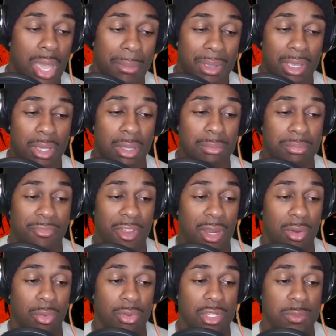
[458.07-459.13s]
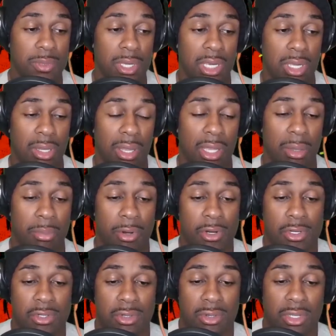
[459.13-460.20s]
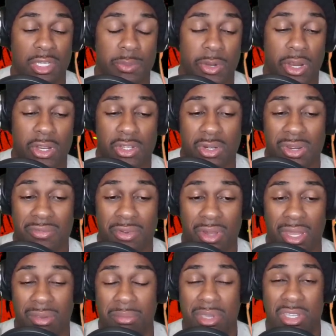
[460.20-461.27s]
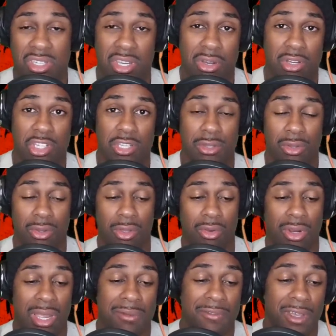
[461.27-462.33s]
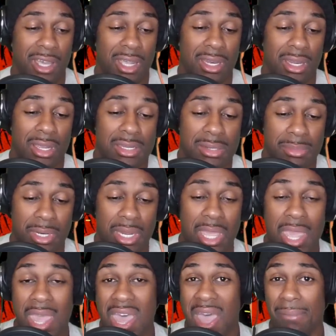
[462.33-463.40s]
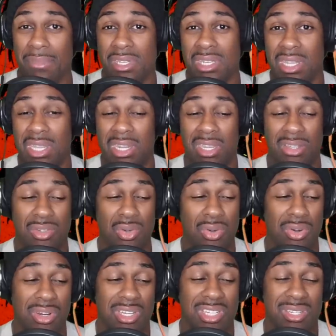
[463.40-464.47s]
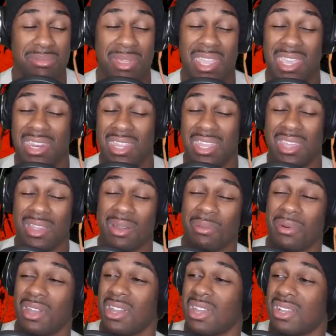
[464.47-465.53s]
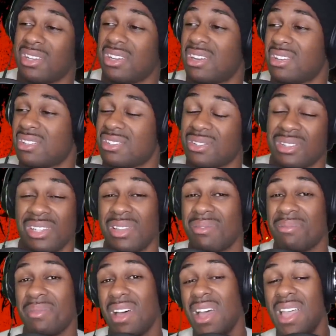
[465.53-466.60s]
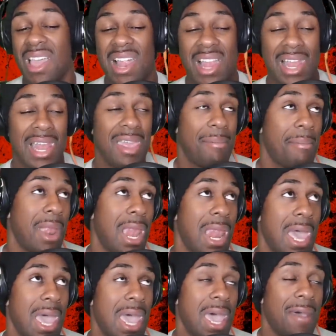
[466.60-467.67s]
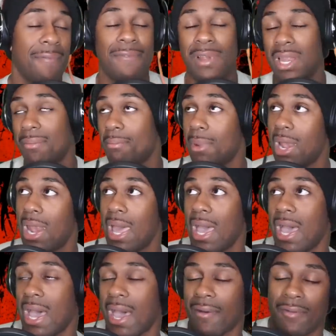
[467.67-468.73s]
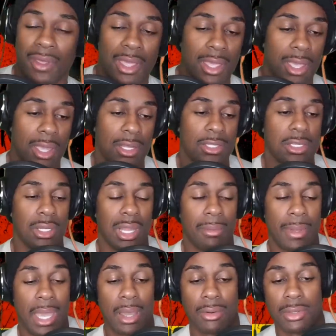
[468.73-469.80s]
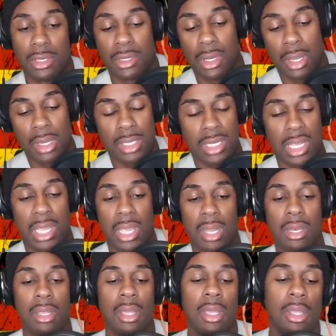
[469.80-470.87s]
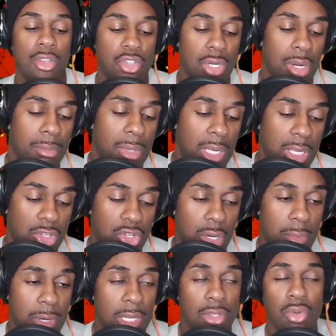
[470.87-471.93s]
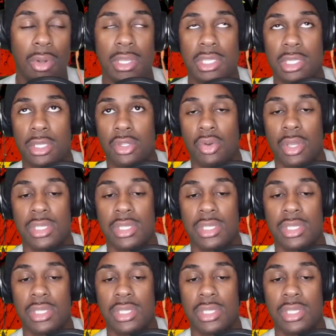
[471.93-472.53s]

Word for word: mean, it could very well just be like a personal experience, or even like me just hearing shit through the grapevine. Because I mean, I'm just an idiot tourist, just making it here, bro. You know, just living my life until I'm out. You know what I'm saying? Germany, Deutschland.